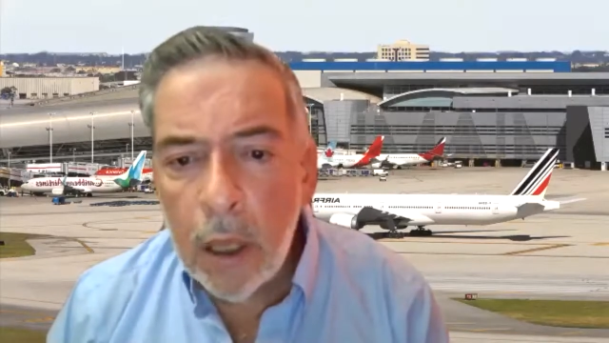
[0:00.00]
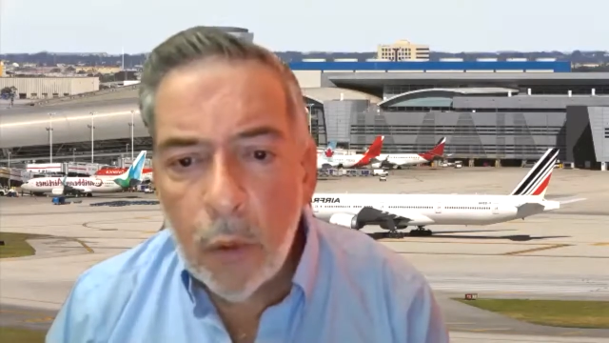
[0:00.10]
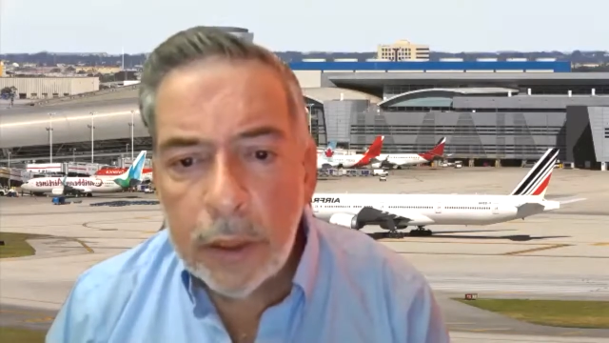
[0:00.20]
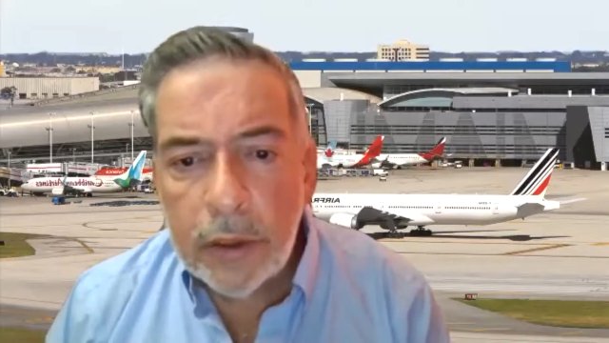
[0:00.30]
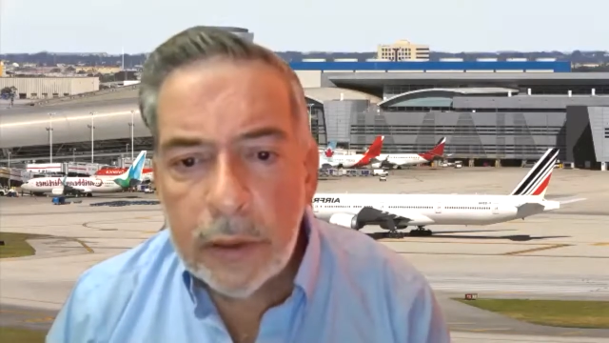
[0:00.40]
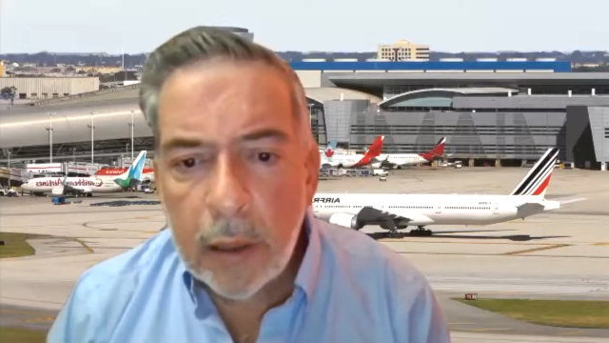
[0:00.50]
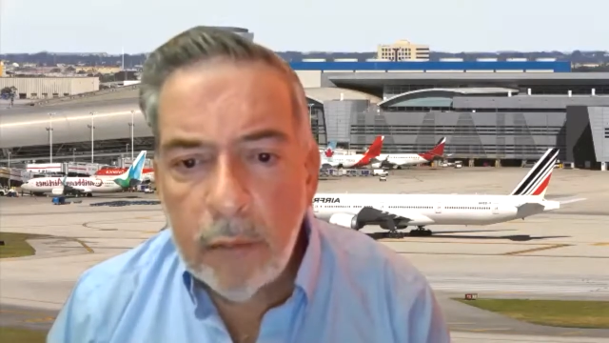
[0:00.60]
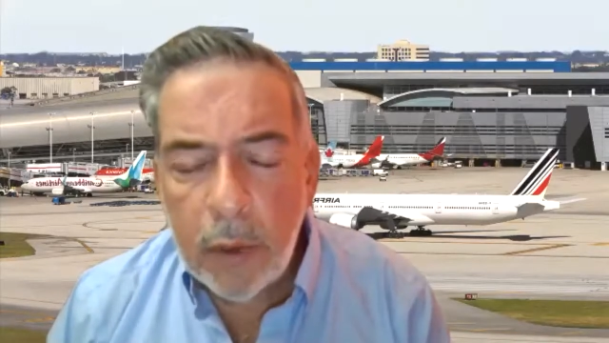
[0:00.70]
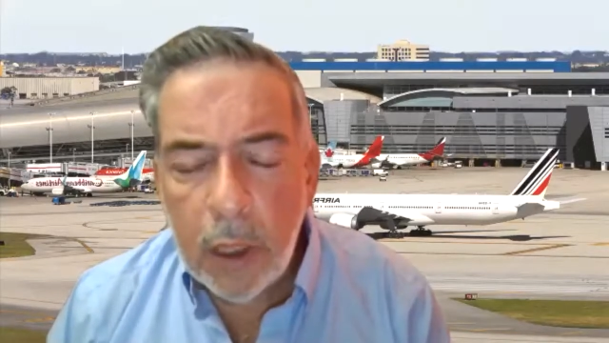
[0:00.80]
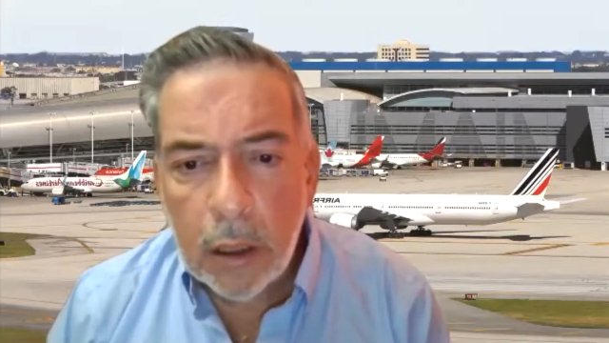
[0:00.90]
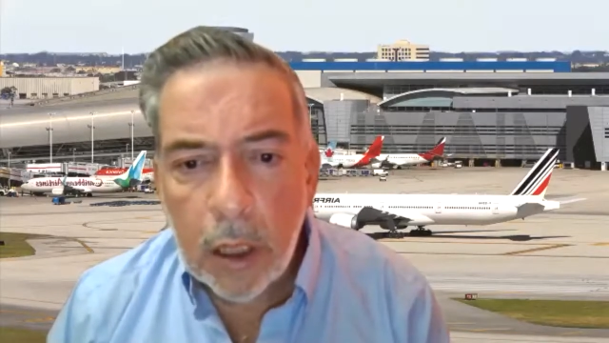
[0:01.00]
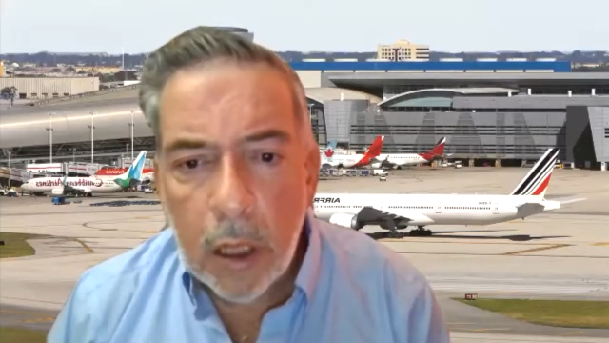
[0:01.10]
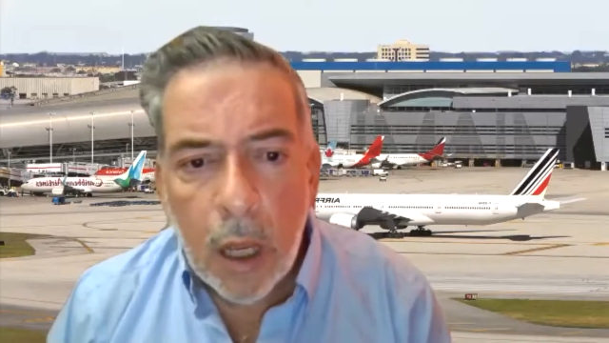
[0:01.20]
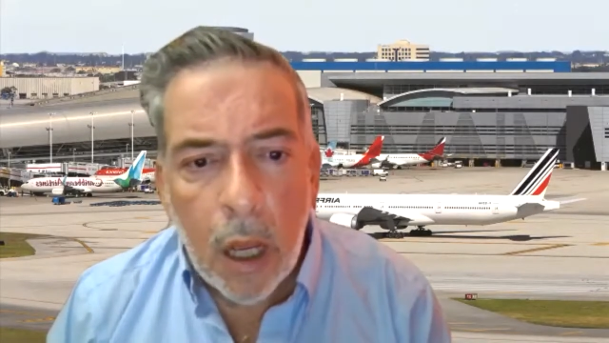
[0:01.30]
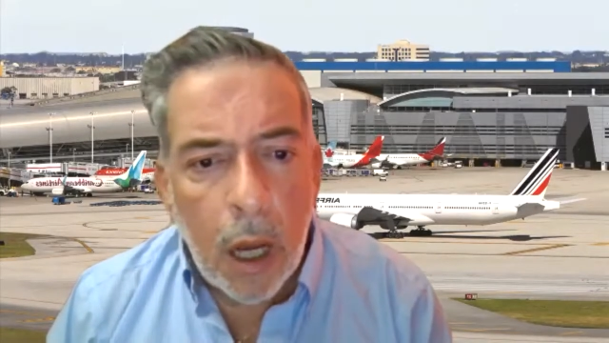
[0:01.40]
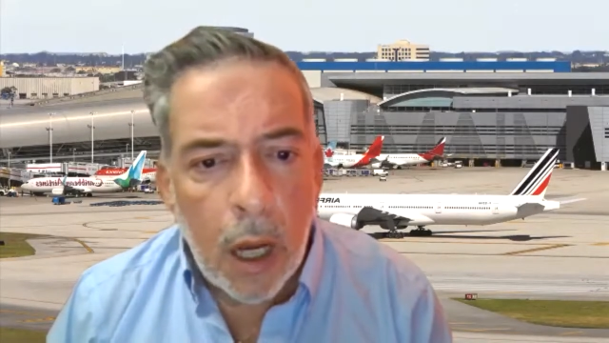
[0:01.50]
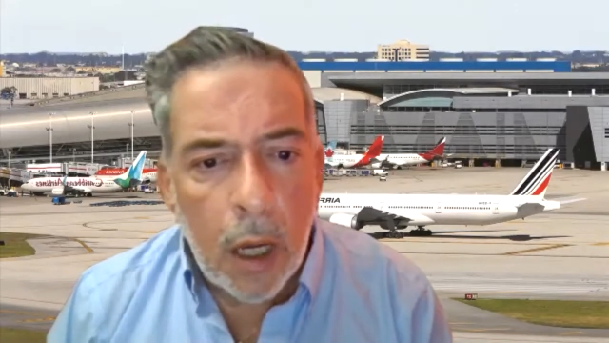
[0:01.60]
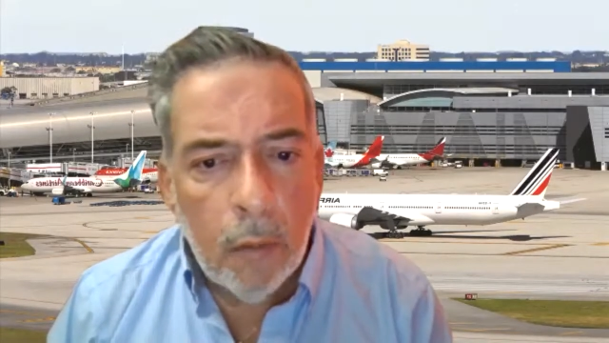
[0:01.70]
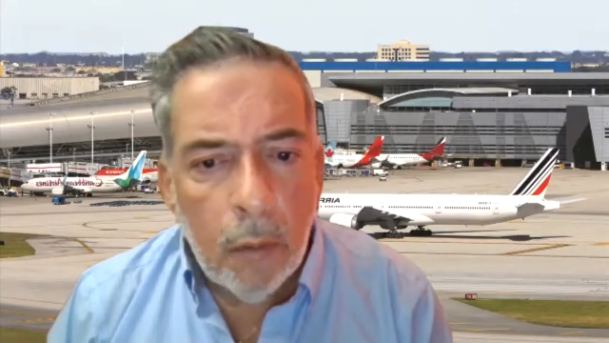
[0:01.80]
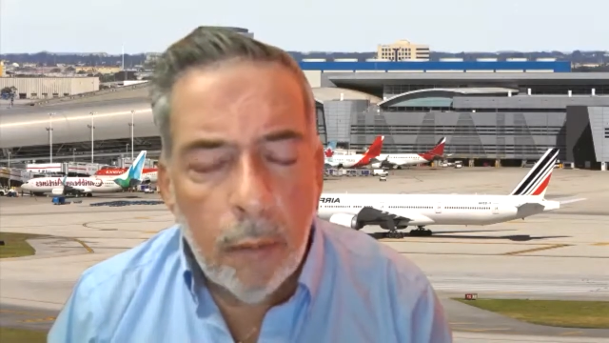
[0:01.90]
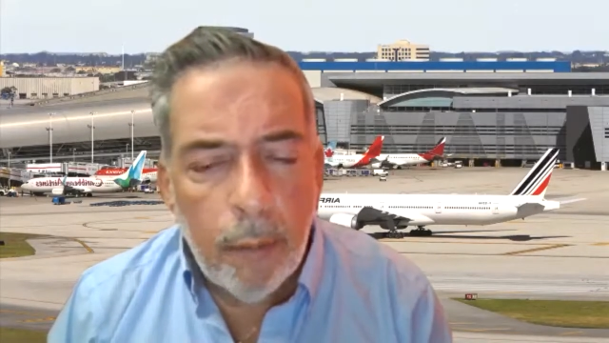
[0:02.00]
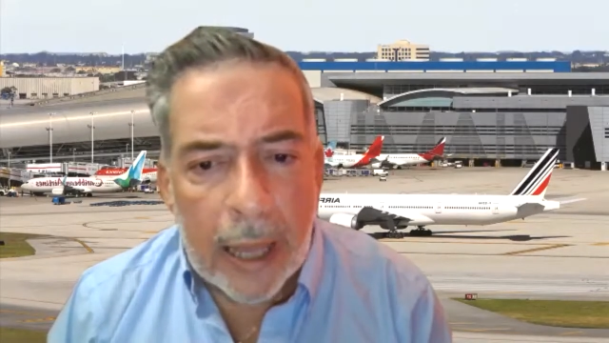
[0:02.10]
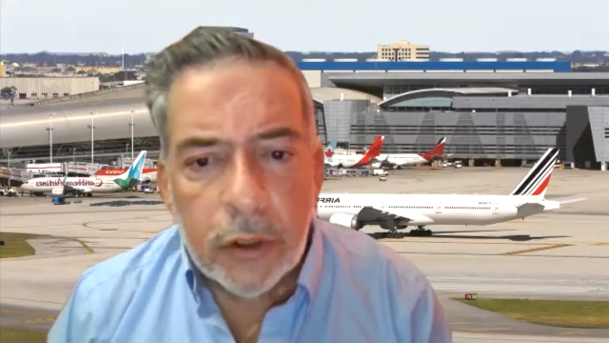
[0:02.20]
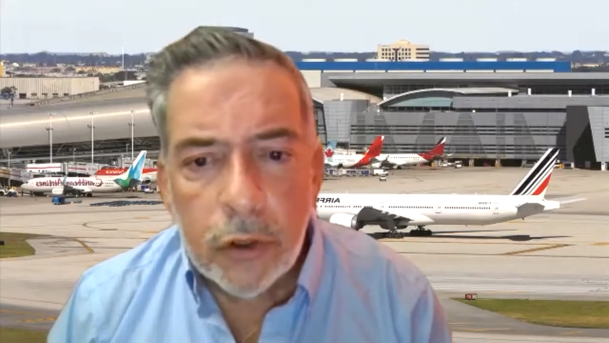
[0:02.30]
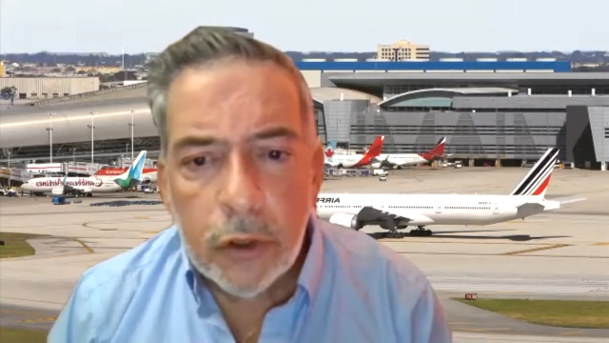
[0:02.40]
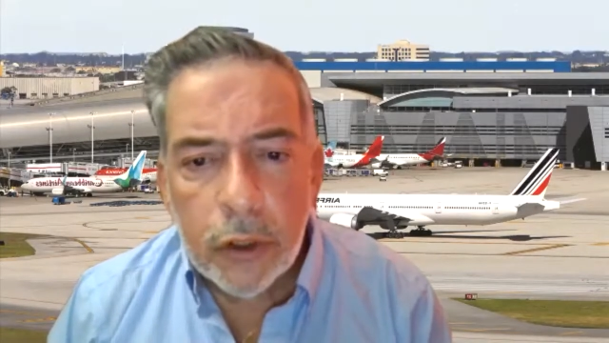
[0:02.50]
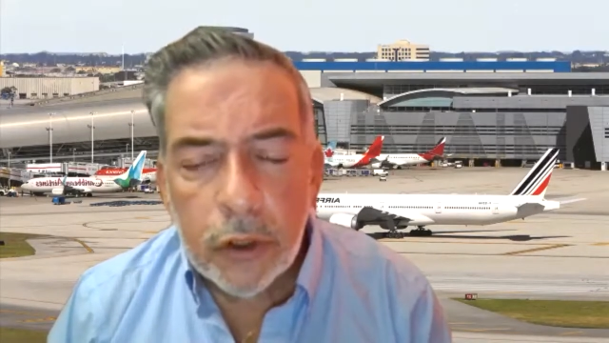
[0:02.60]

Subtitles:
What does that mean? Passengers